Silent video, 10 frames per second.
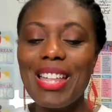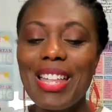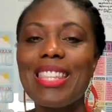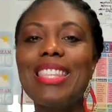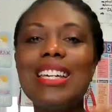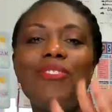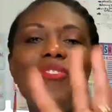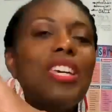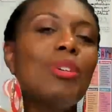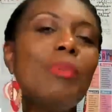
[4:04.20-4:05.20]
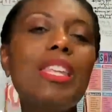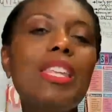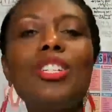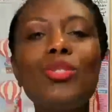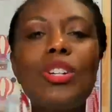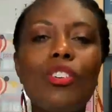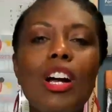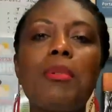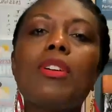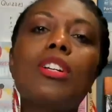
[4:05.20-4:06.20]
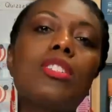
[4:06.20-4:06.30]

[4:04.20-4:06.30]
The fifth way that you can grab your reader's